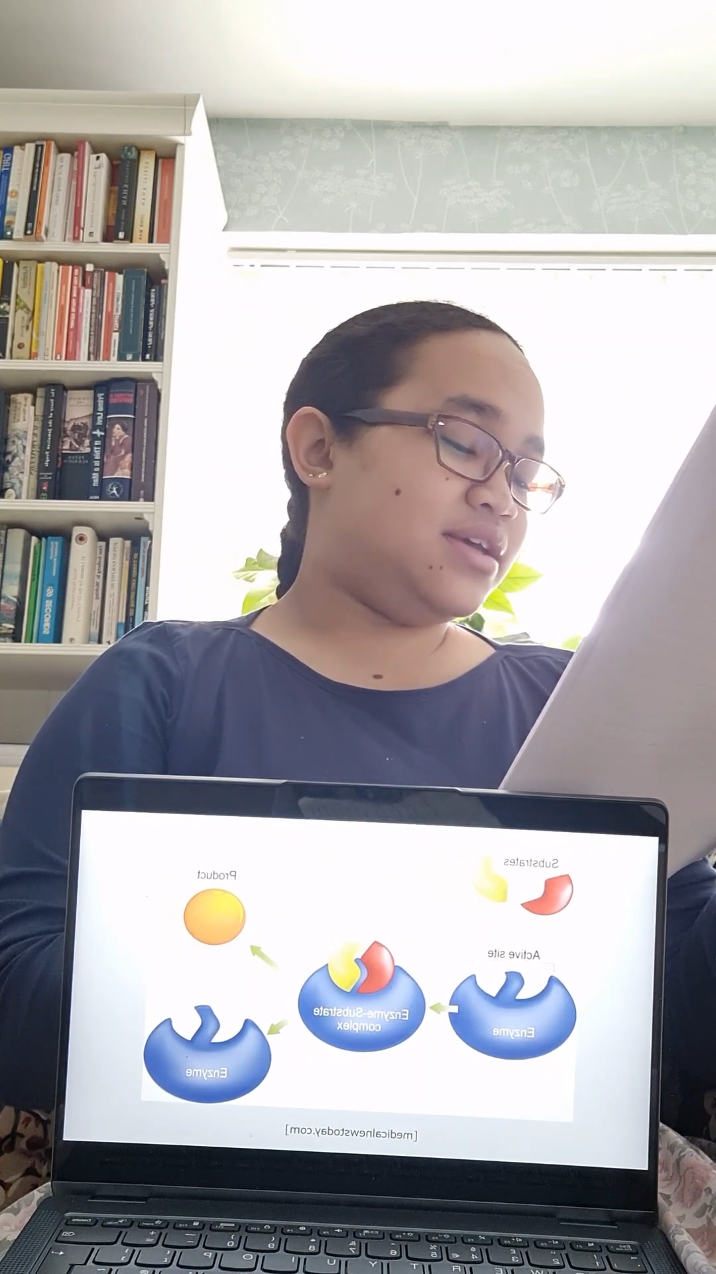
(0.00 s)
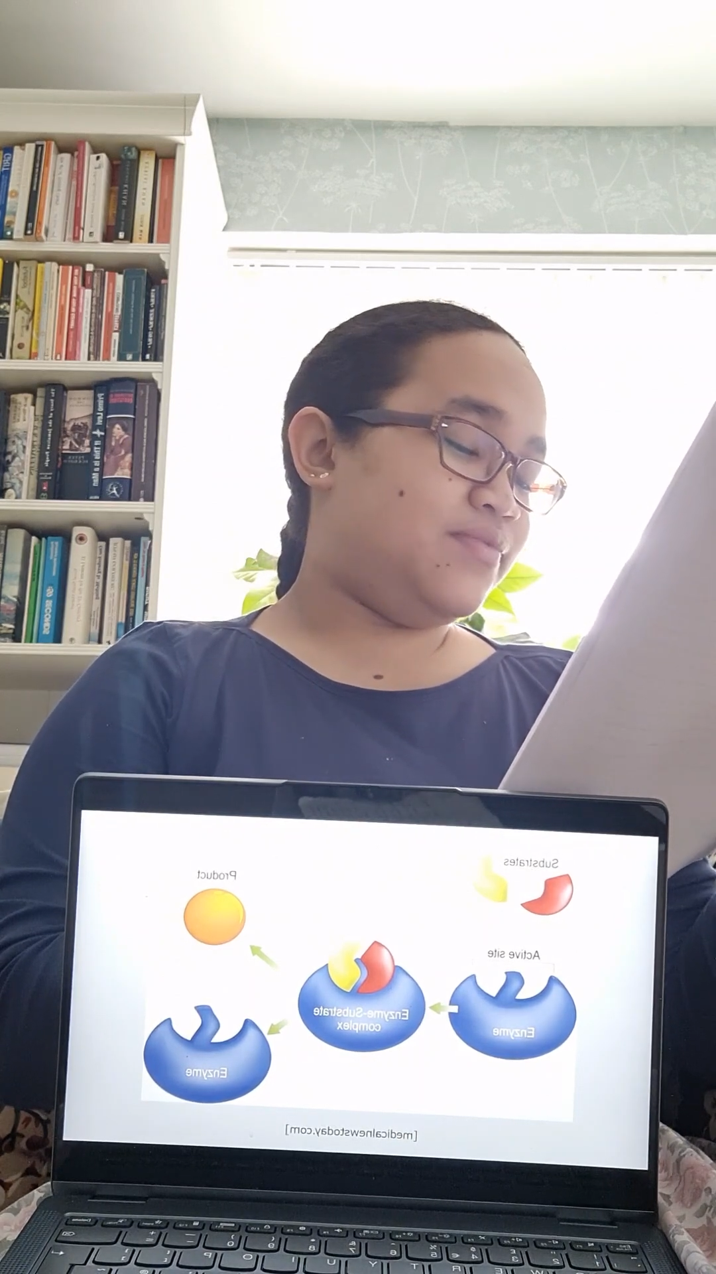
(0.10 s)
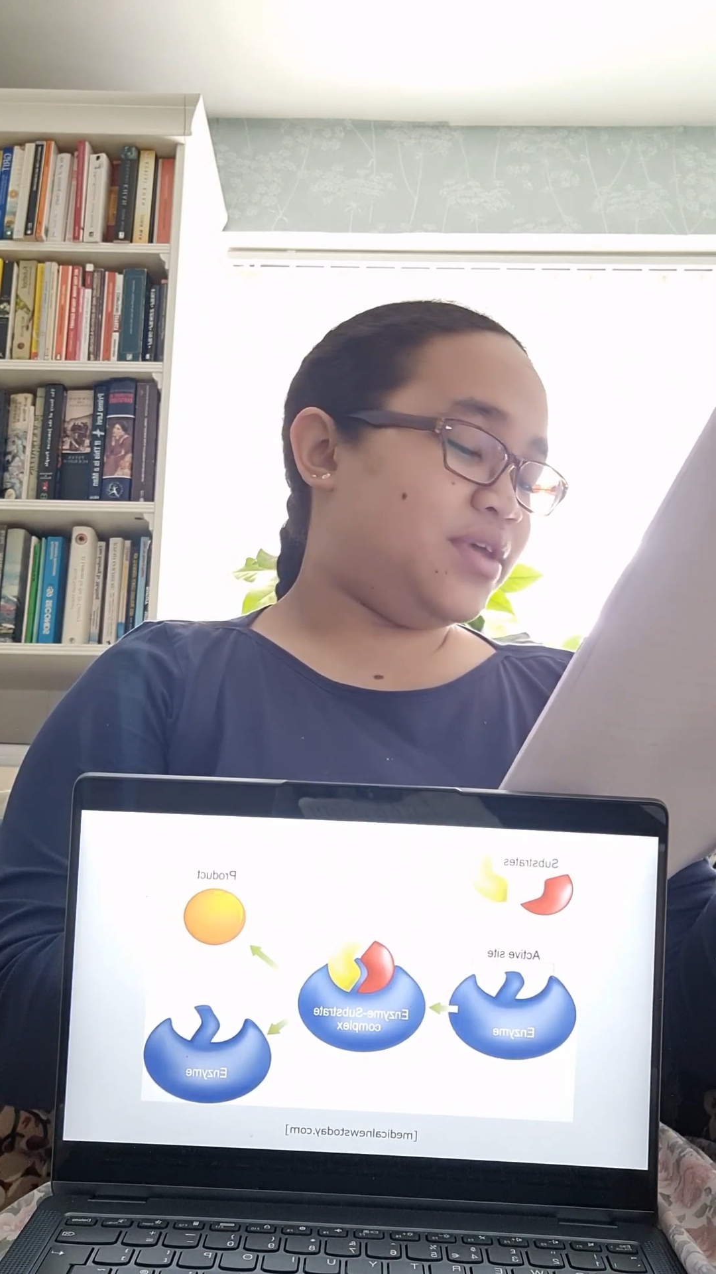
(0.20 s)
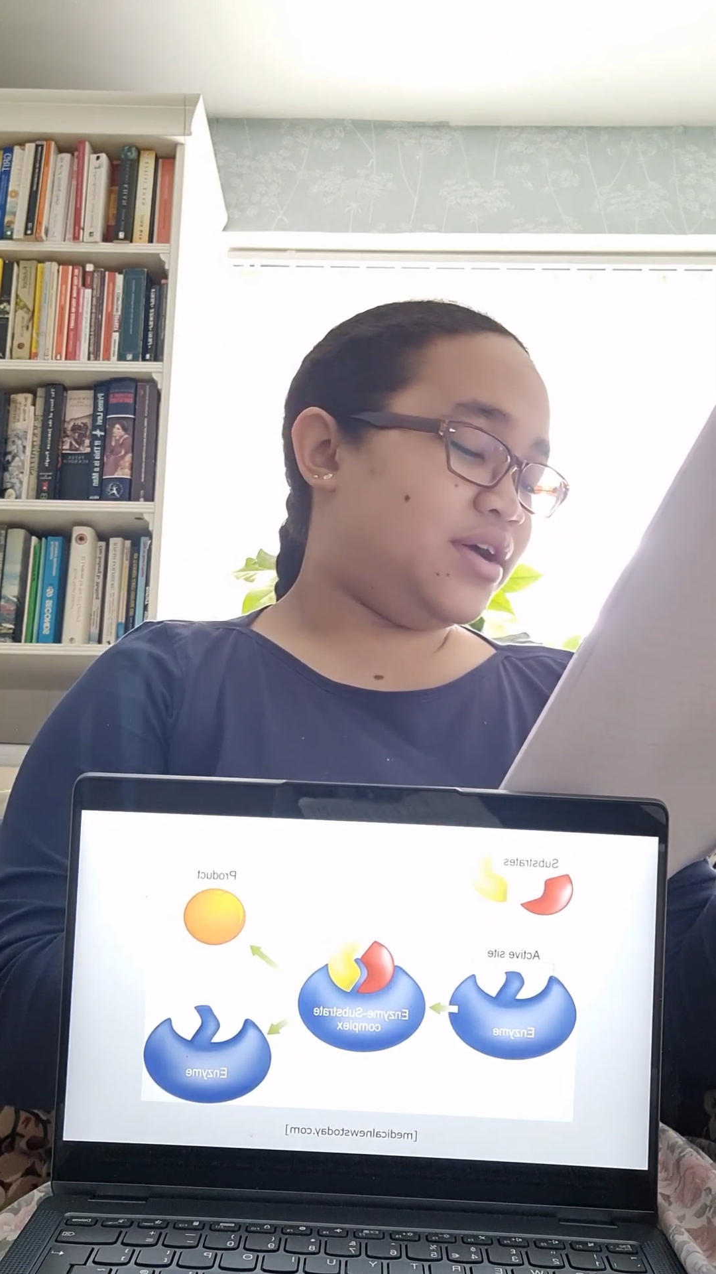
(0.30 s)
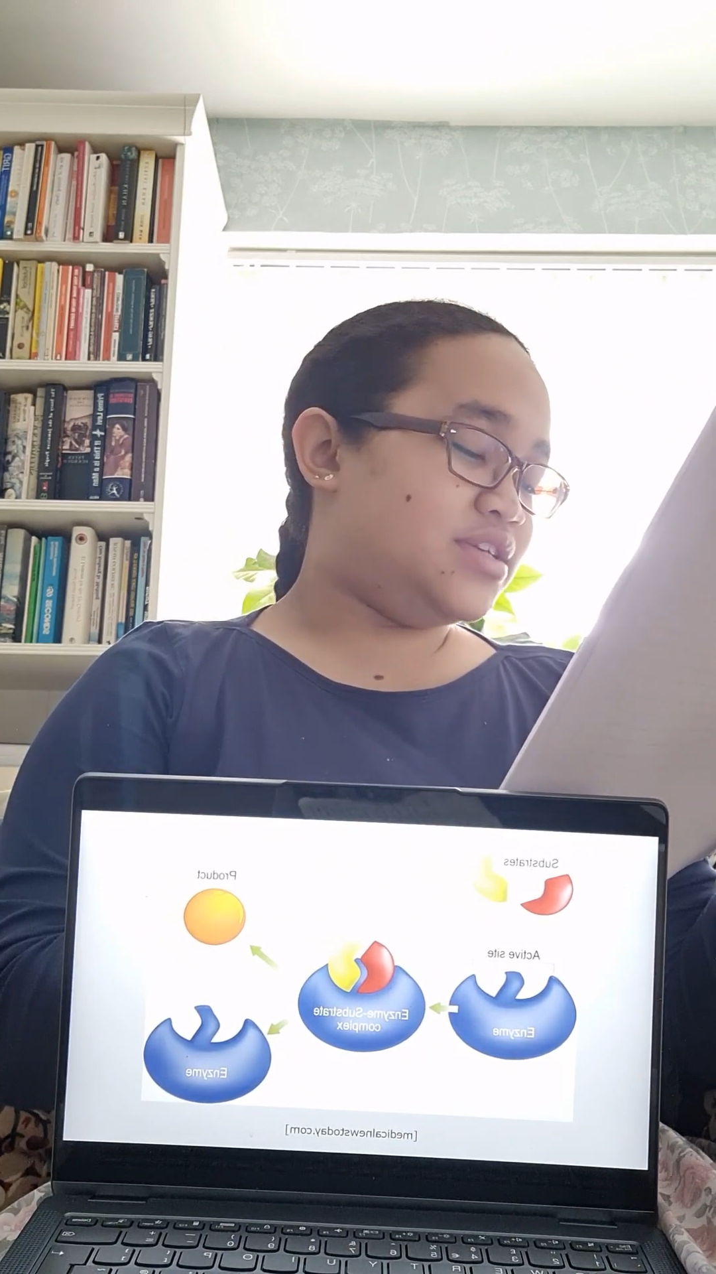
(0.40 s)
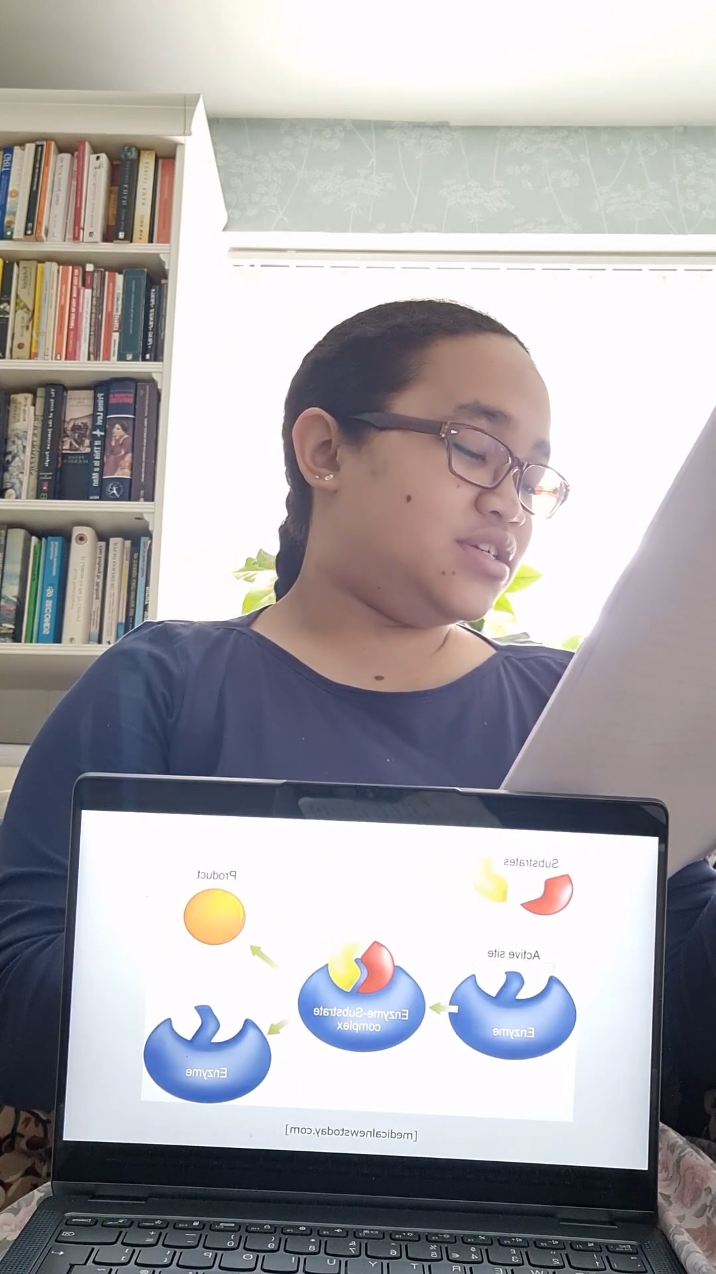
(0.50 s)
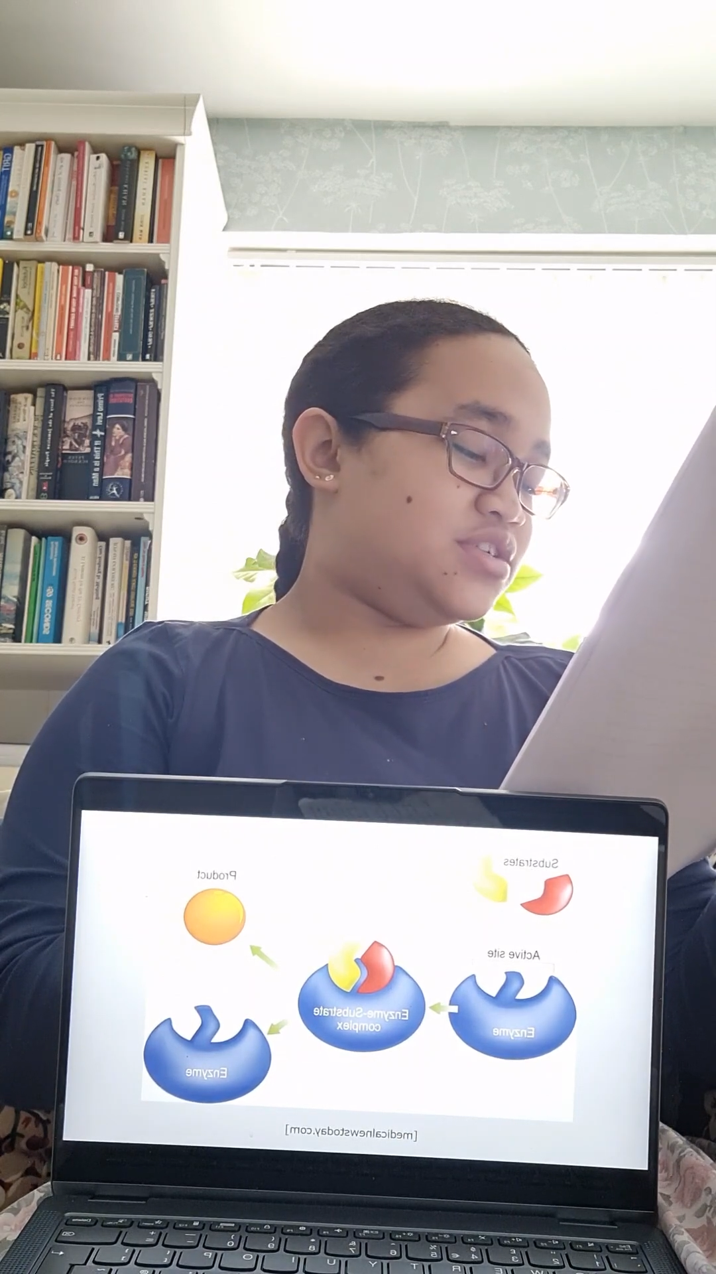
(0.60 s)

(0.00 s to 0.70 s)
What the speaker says: in the ideal